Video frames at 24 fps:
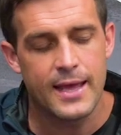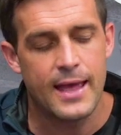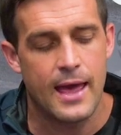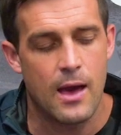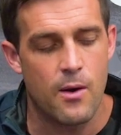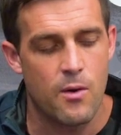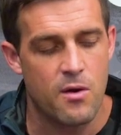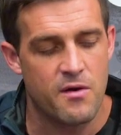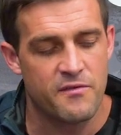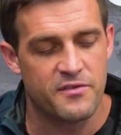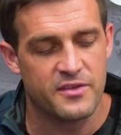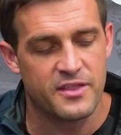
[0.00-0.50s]

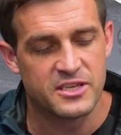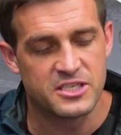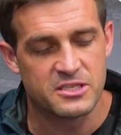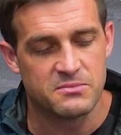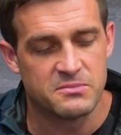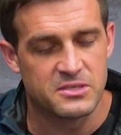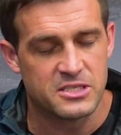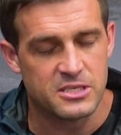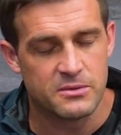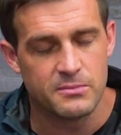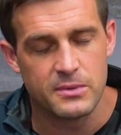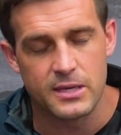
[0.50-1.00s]
However, there's
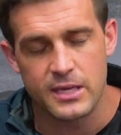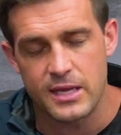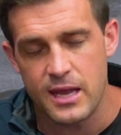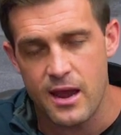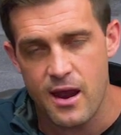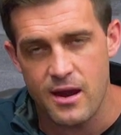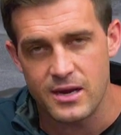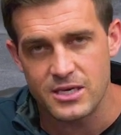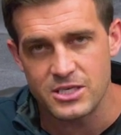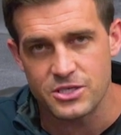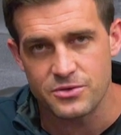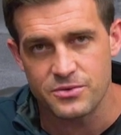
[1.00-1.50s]
some similar
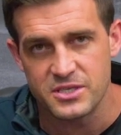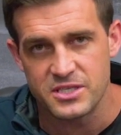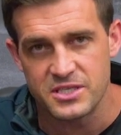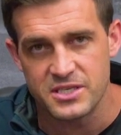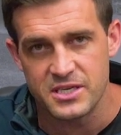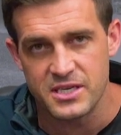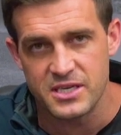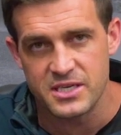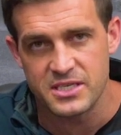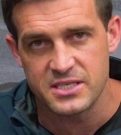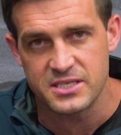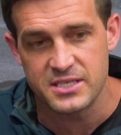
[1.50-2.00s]

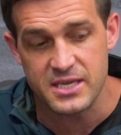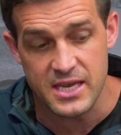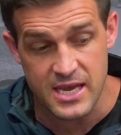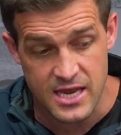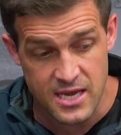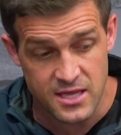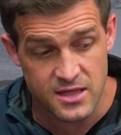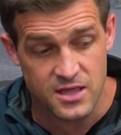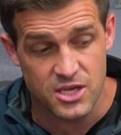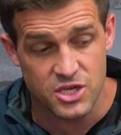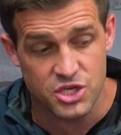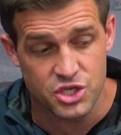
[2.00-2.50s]
characteristics
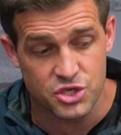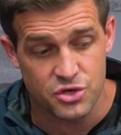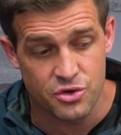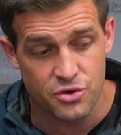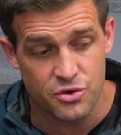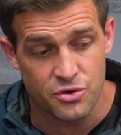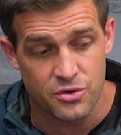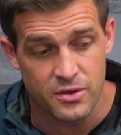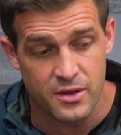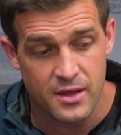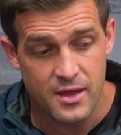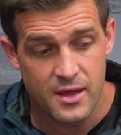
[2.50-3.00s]
in this
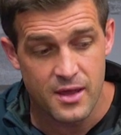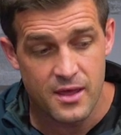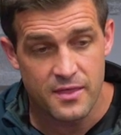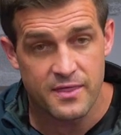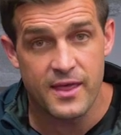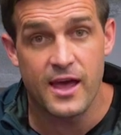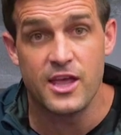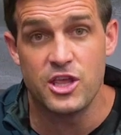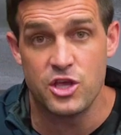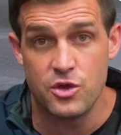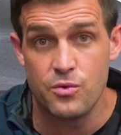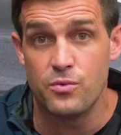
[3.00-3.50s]
shoe
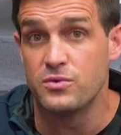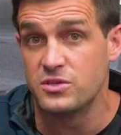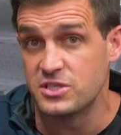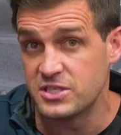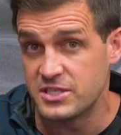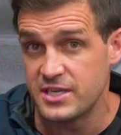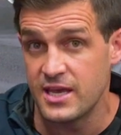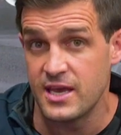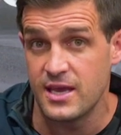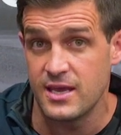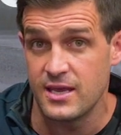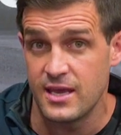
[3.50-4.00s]
that you will
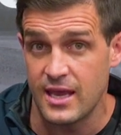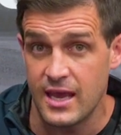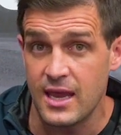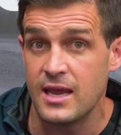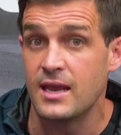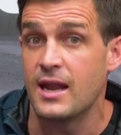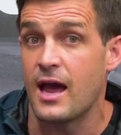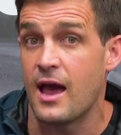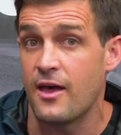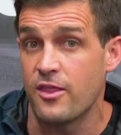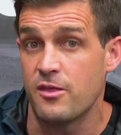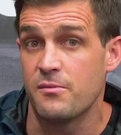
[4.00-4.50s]
see
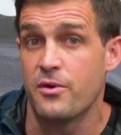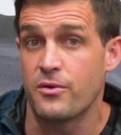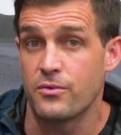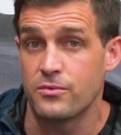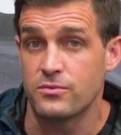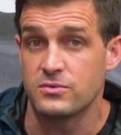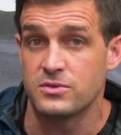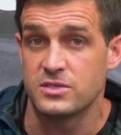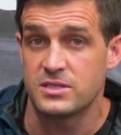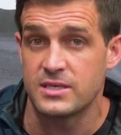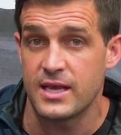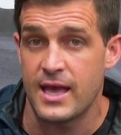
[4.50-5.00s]
in other
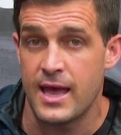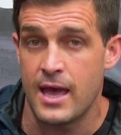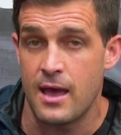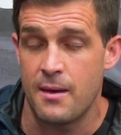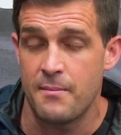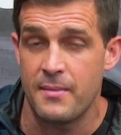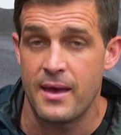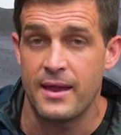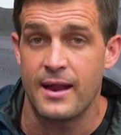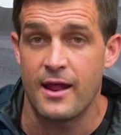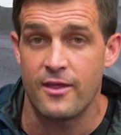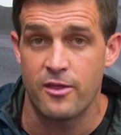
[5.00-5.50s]
models
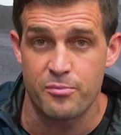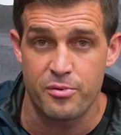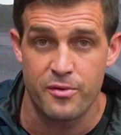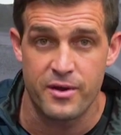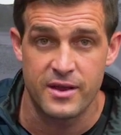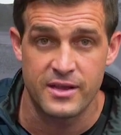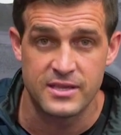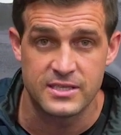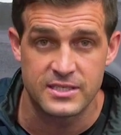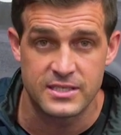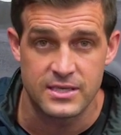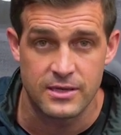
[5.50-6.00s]
and other
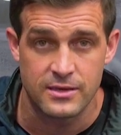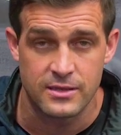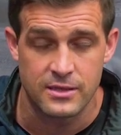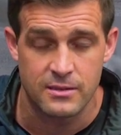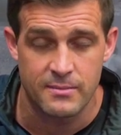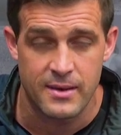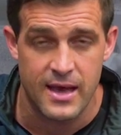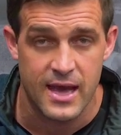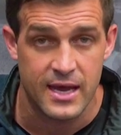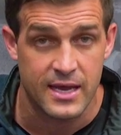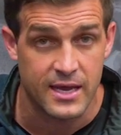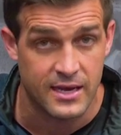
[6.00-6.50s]
brands on the
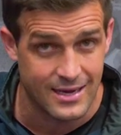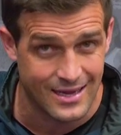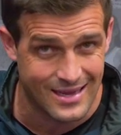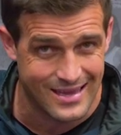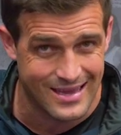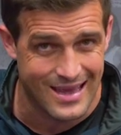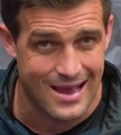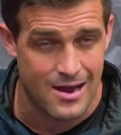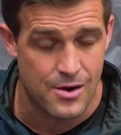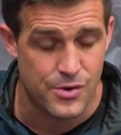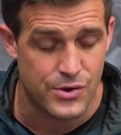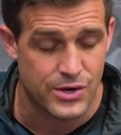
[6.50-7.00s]
market
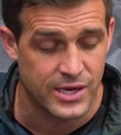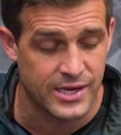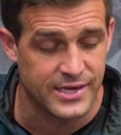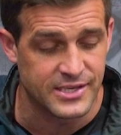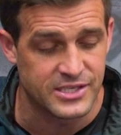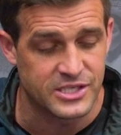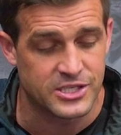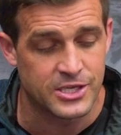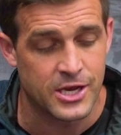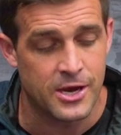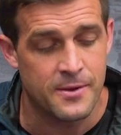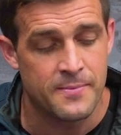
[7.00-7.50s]
currently.
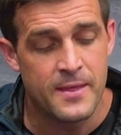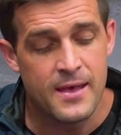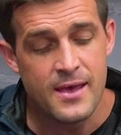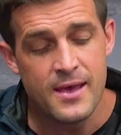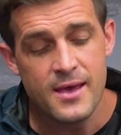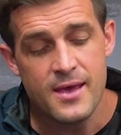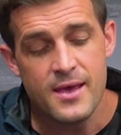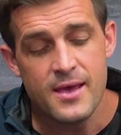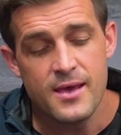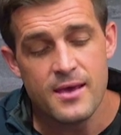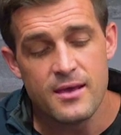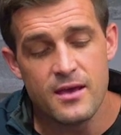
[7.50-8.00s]
So
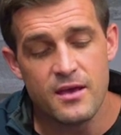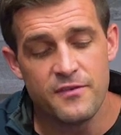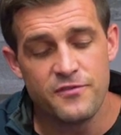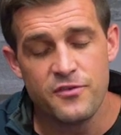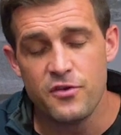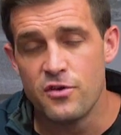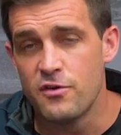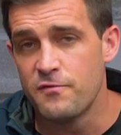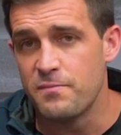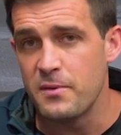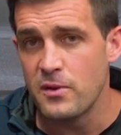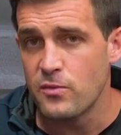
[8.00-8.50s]
if
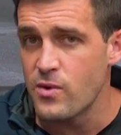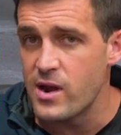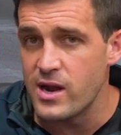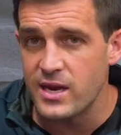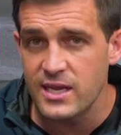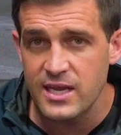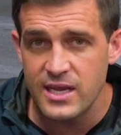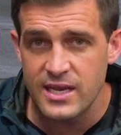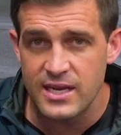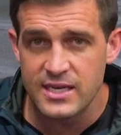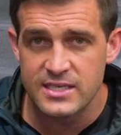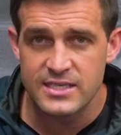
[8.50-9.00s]
you've been
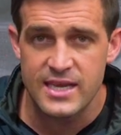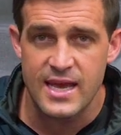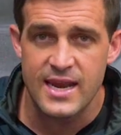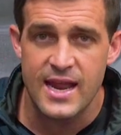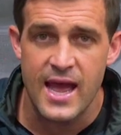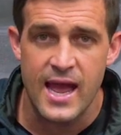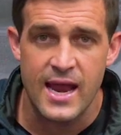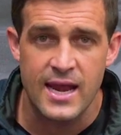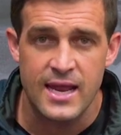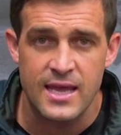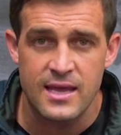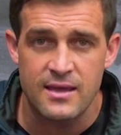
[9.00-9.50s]
running in a
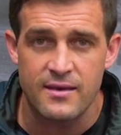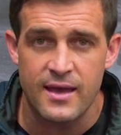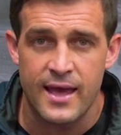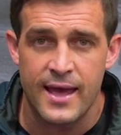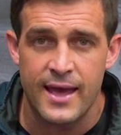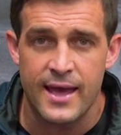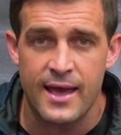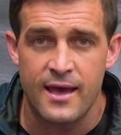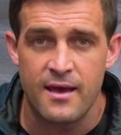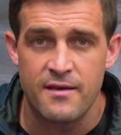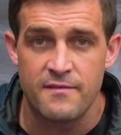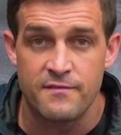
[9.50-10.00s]
1080
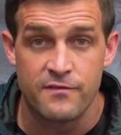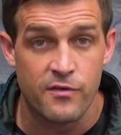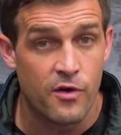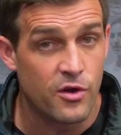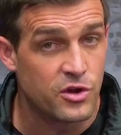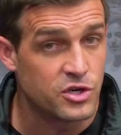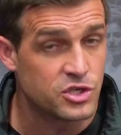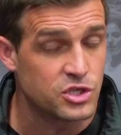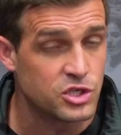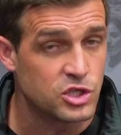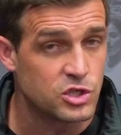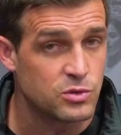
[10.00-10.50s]

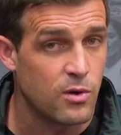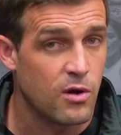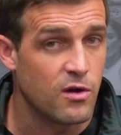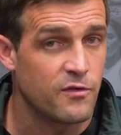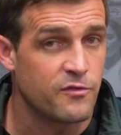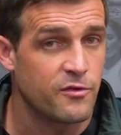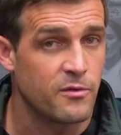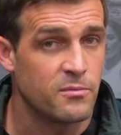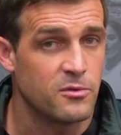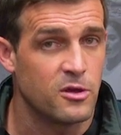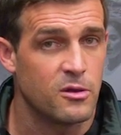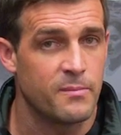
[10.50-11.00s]
version
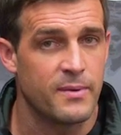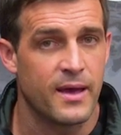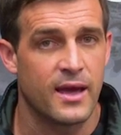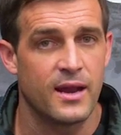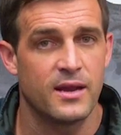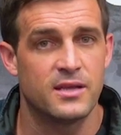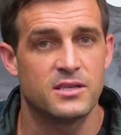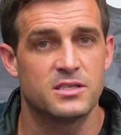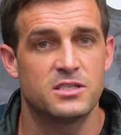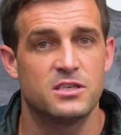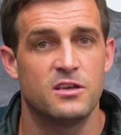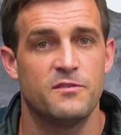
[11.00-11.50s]
12 from New
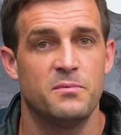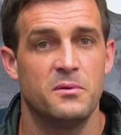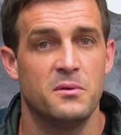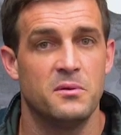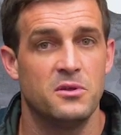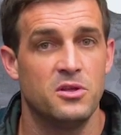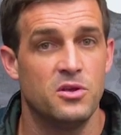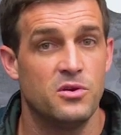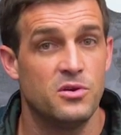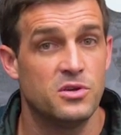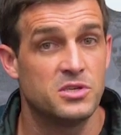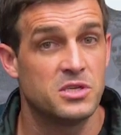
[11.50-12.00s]
Balance, you've
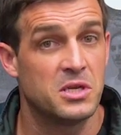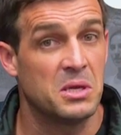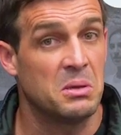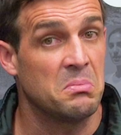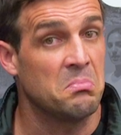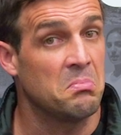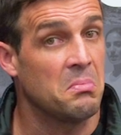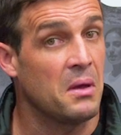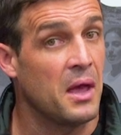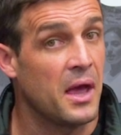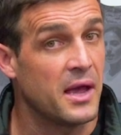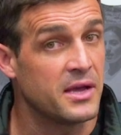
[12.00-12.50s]
been
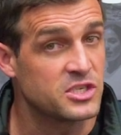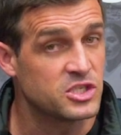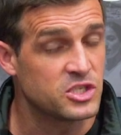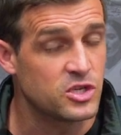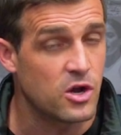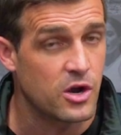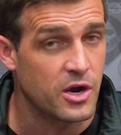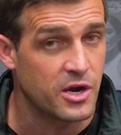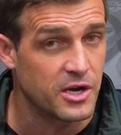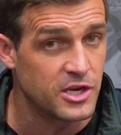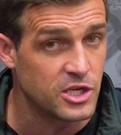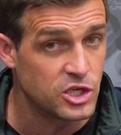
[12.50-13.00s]
using a
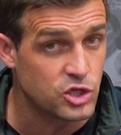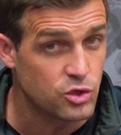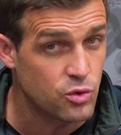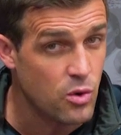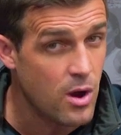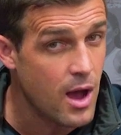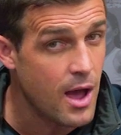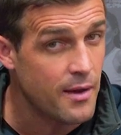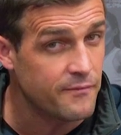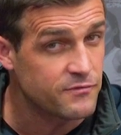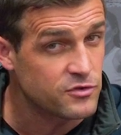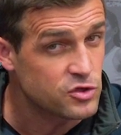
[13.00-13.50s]
Saucony
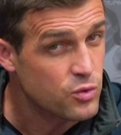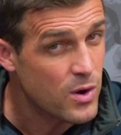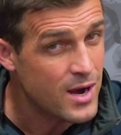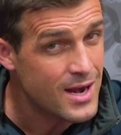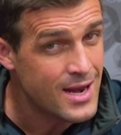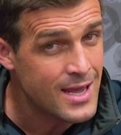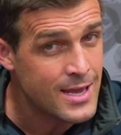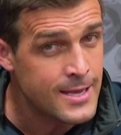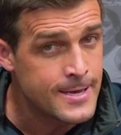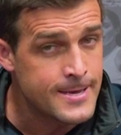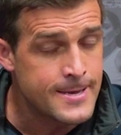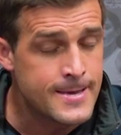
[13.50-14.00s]
Triumph
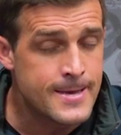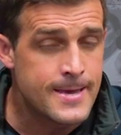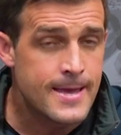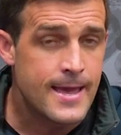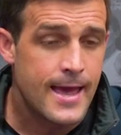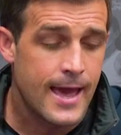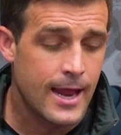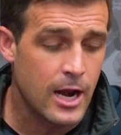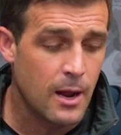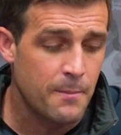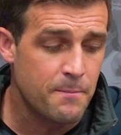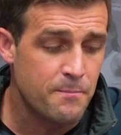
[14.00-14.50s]
20,
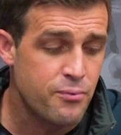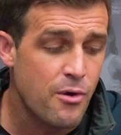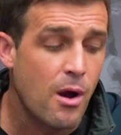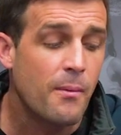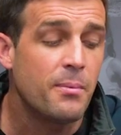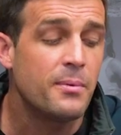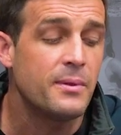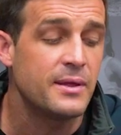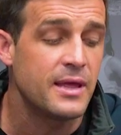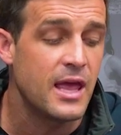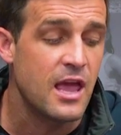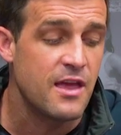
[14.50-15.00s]
and I'd
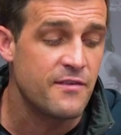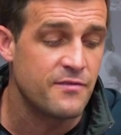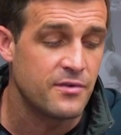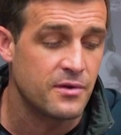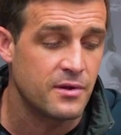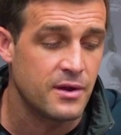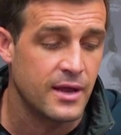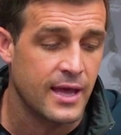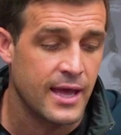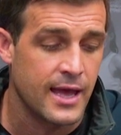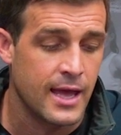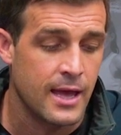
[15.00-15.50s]
probably
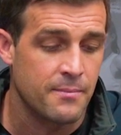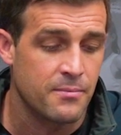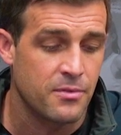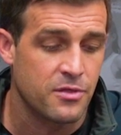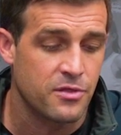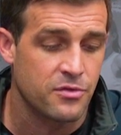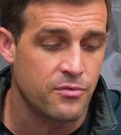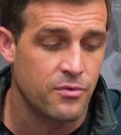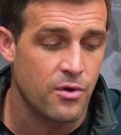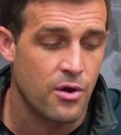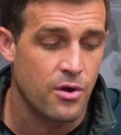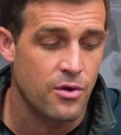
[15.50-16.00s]
even
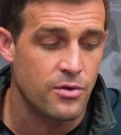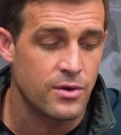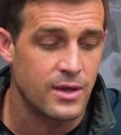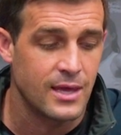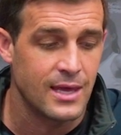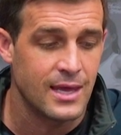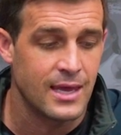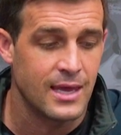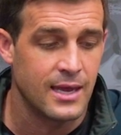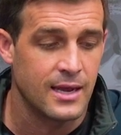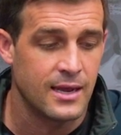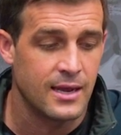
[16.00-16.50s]
throw
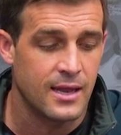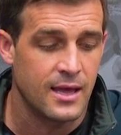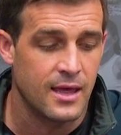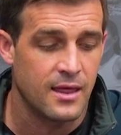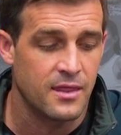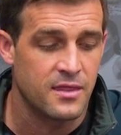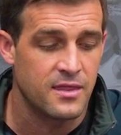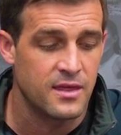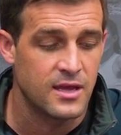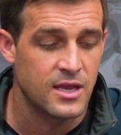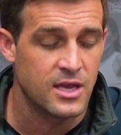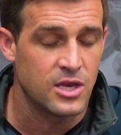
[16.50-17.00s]
in
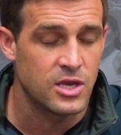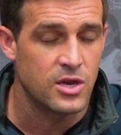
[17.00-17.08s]
the